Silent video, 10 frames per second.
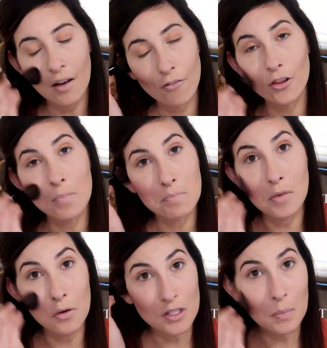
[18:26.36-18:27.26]
for the
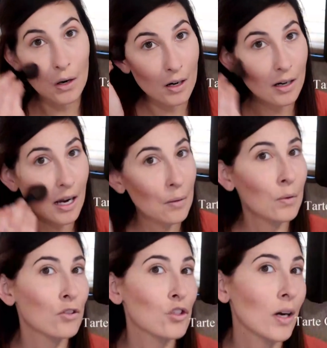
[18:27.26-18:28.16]
most part, I
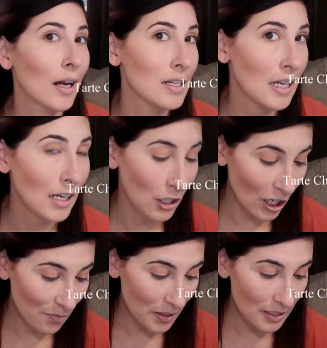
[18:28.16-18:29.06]
will try to take it
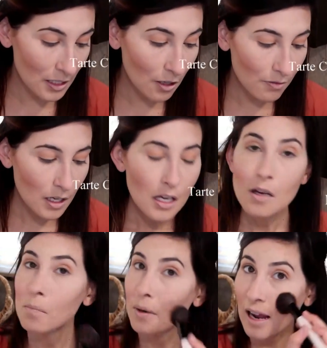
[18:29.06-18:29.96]
off myself,
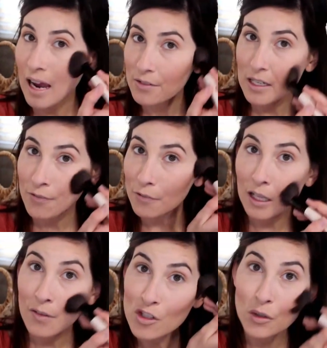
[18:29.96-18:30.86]
but I have to have
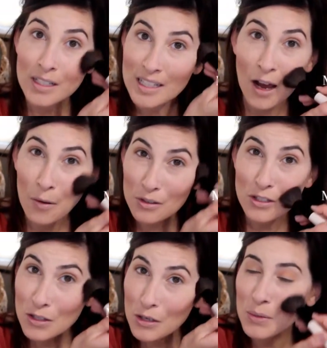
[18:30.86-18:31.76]
gloves or a towel to
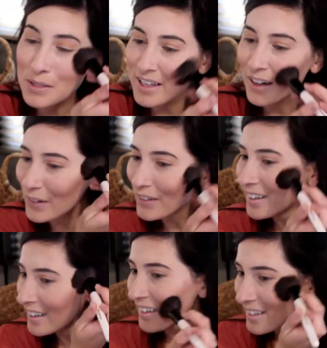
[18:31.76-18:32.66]
do so.
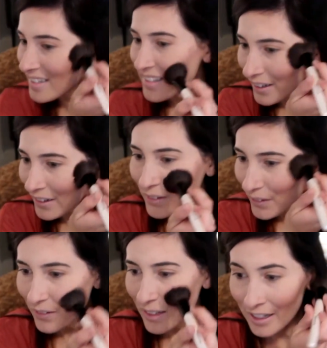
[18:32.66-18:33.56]

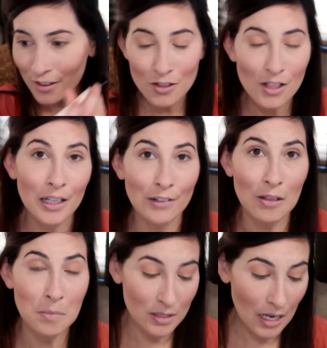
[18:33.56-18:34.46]
And I know there's a lot of
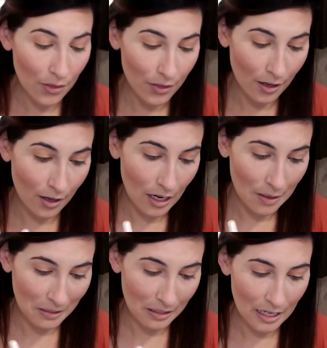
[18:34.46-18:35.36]
females out there. I
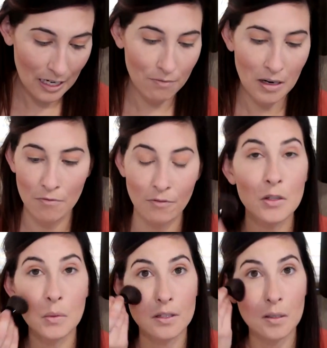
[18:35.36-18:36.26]
mean, I'm
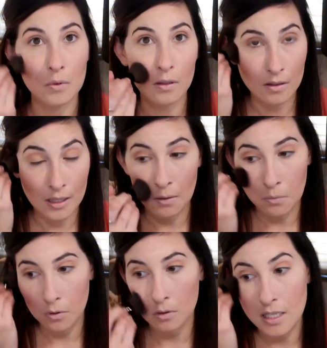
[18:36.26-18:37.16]
friends with them where they
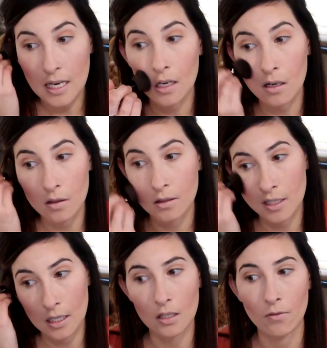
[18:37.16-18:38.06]
will take
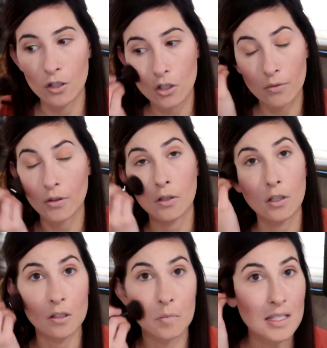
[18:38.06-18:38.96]
the fish off their
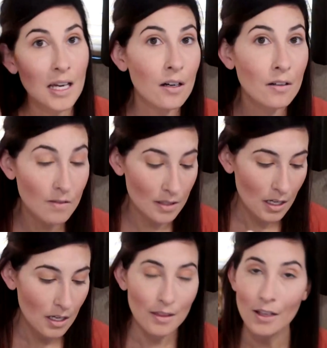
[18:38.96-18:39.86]
hook themselves.
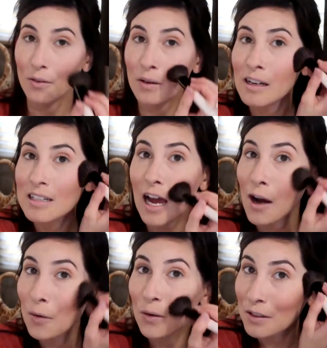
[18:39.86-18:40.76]
They don't need a
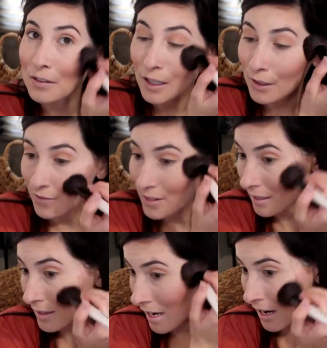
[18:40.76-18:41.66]
towel or gloves.
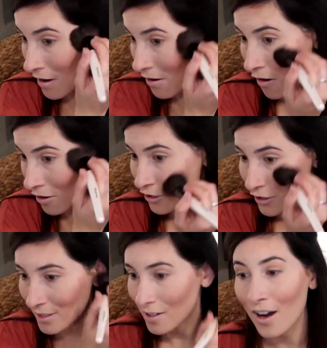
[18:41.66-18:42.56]
Like, they are
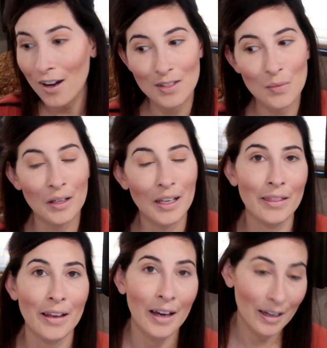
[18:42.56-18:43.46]
just awesome like
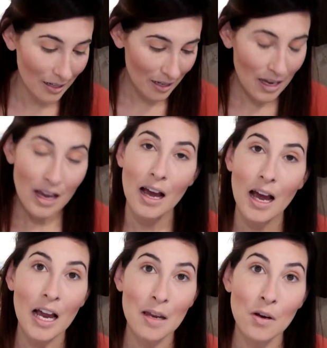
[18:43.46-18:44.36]
that.
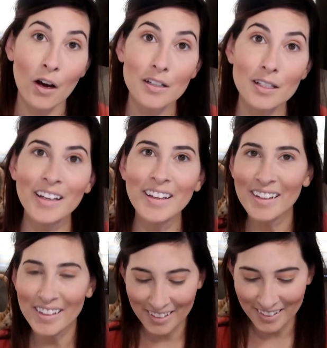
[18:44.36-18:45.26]
I am not.
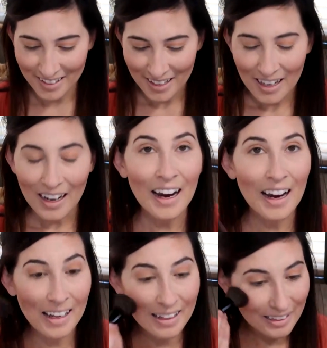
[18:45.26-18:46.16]

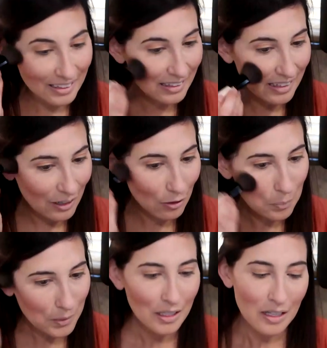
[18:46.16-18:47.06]
I need help.
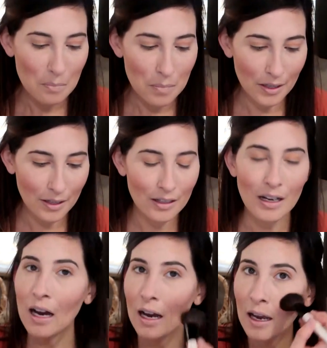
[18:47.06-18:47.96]
But
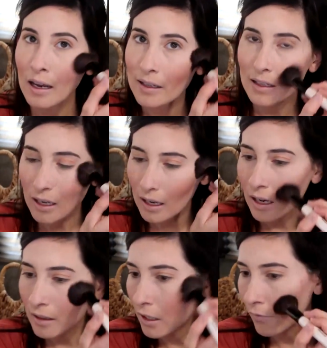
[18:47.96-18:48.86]
I
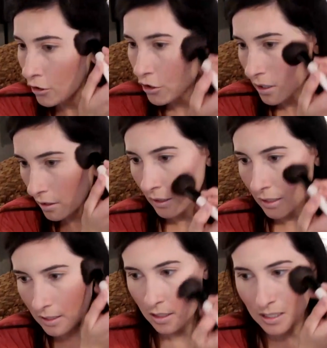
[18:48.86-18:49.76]
love fishing. Like
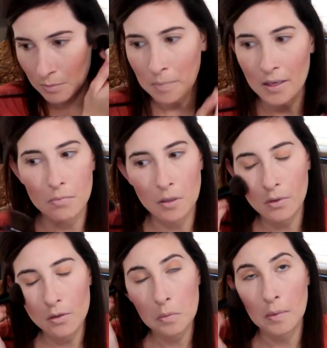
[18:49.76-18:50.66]
I said, some of my best
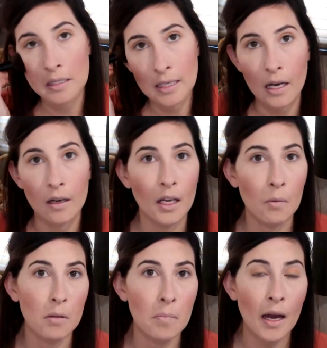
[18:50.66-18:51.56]
memories with my dad and
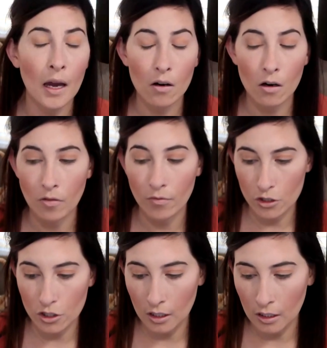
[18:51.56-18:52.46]
with Matt are
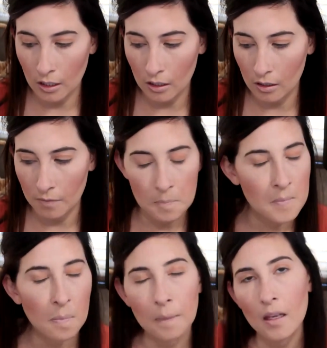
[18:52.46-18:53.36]
fishing, and
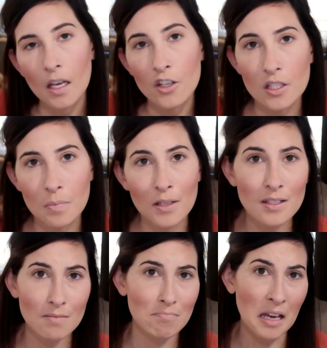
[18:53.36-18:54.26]
it just
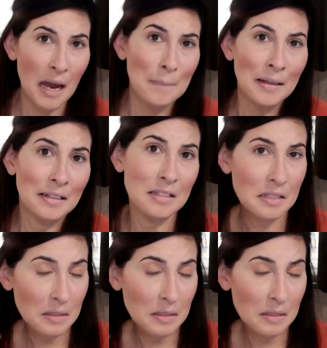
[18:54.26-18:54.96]
brings happiness